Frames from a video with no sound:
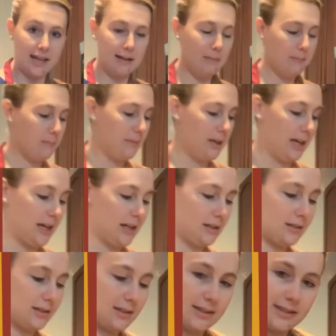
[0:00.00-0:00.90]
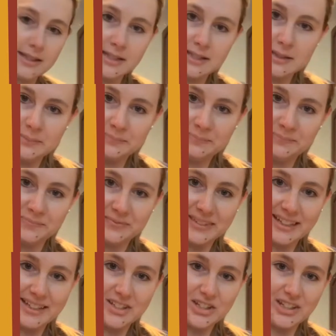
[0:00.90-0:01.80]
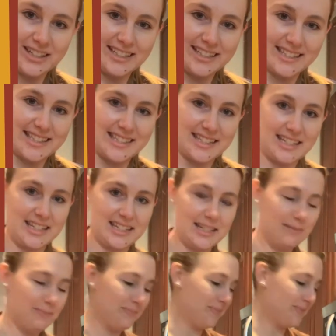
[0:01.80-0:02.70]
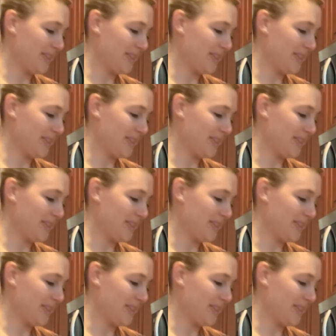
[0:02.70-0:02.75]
and mixed, as you can see,